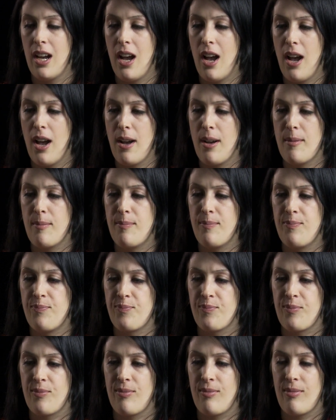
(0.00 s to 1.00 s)

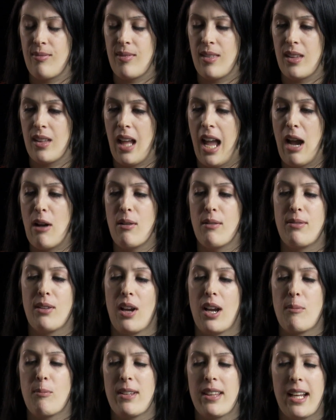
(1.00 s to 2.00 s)

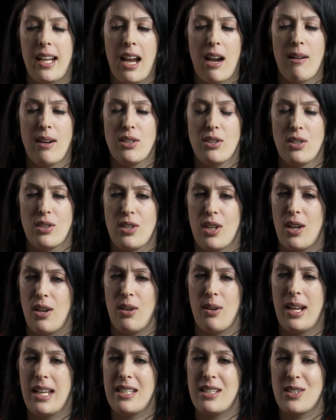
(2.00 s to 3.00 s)
line with the character. So
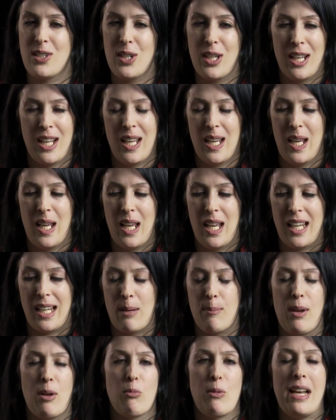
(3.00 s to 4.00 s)
it
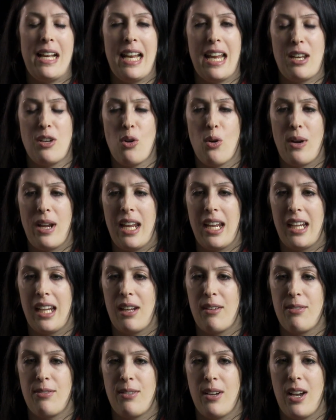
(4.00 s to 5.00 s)
can be really annoying
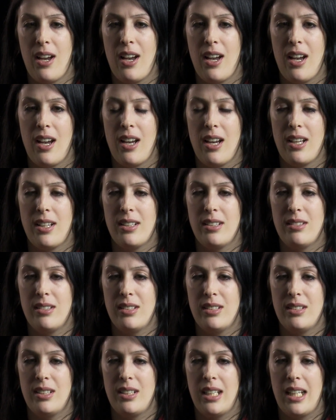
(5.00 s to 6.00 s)
if
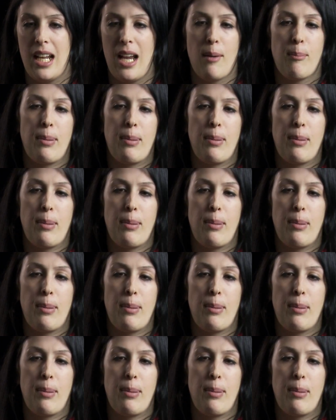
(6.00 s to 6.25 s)
the